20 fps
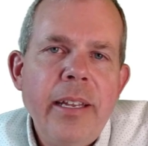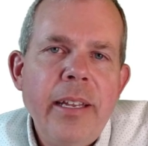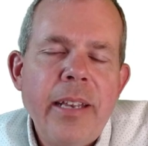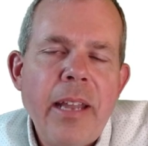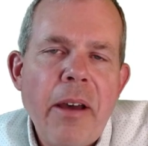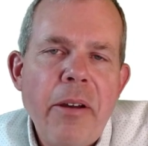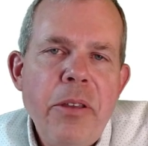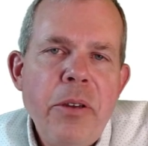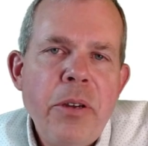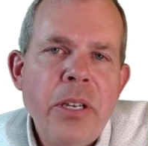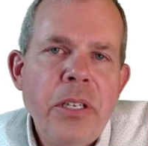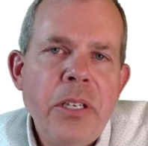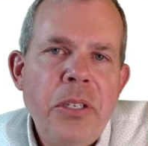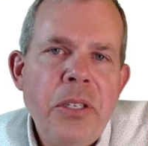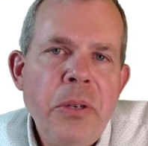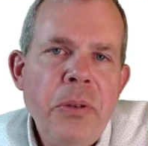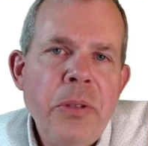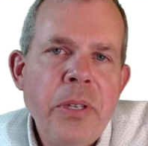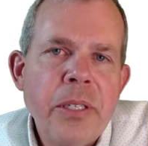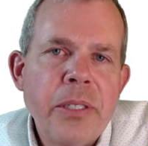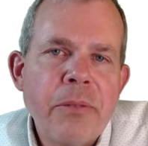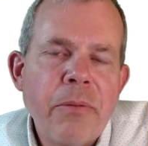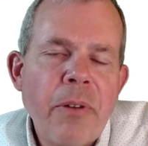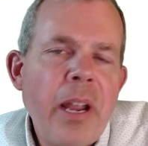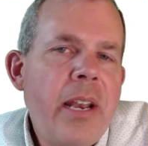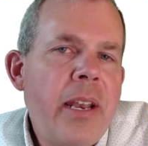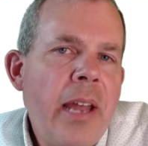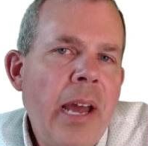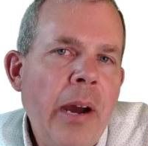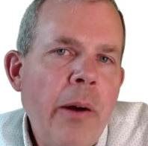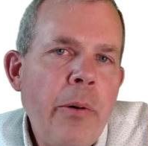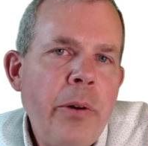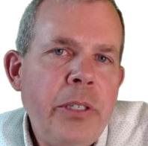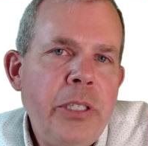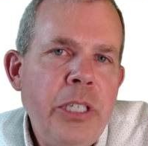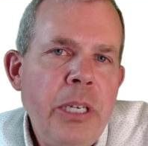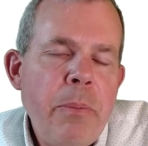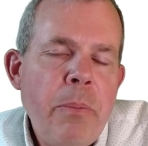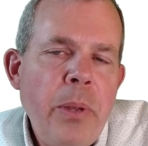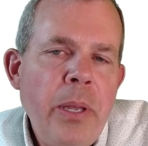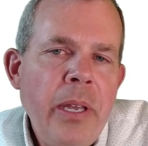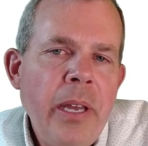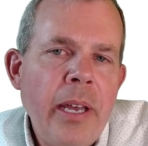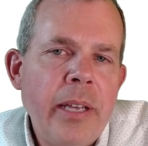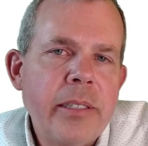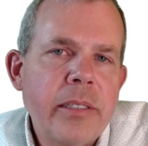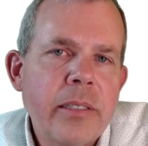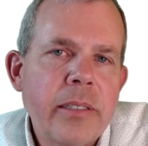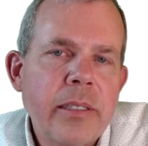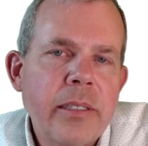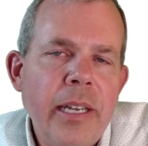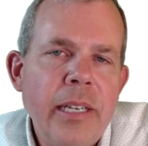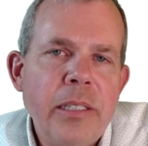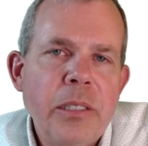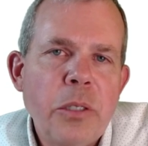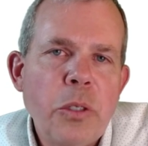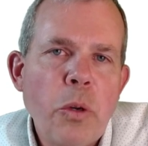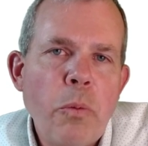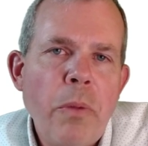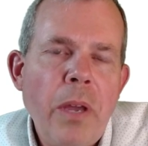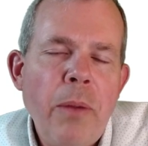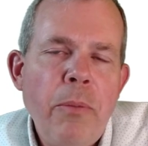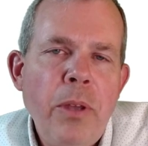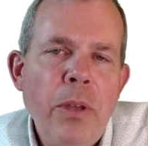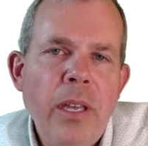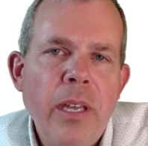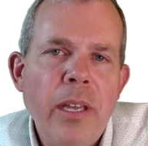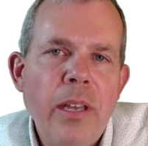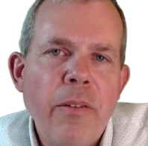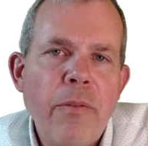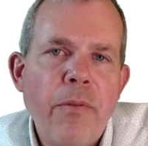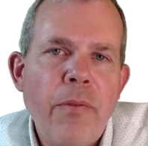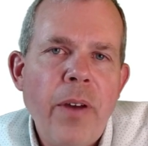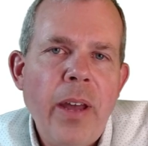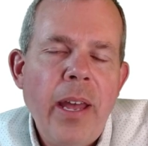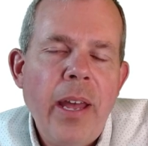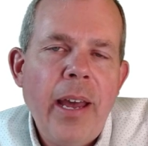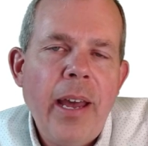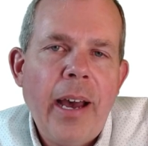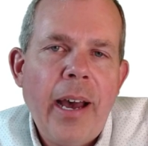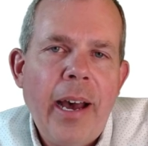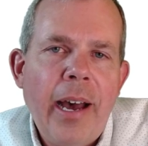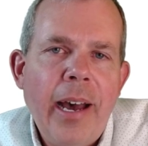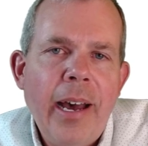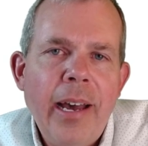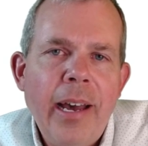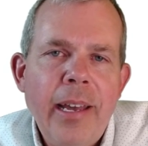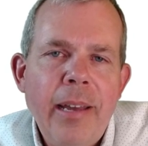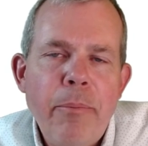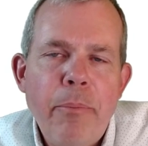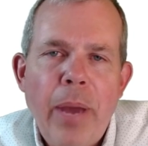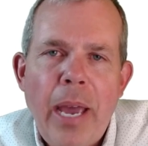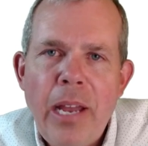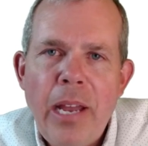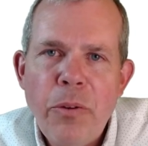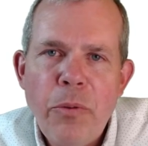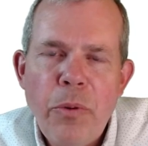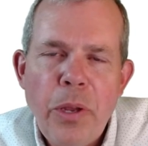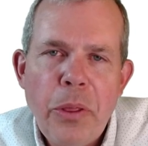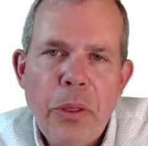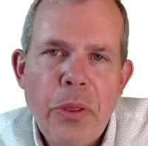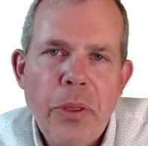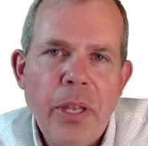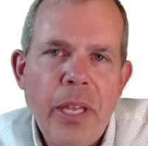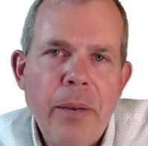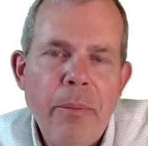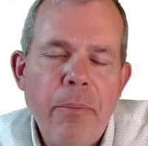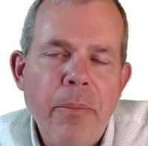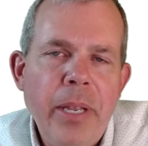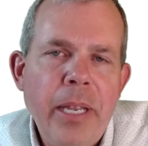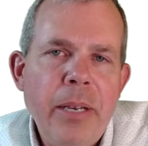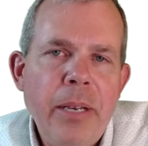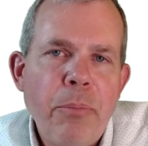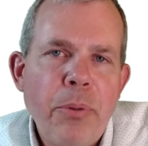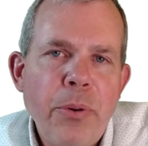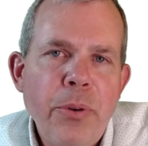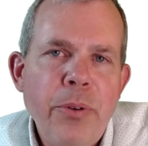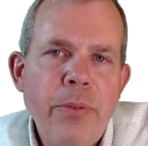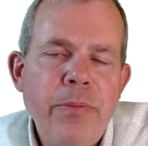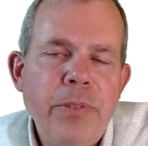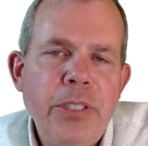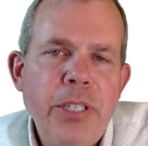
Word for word: Now you can do this right now with GPS. And so maybe if high bandwidth and improved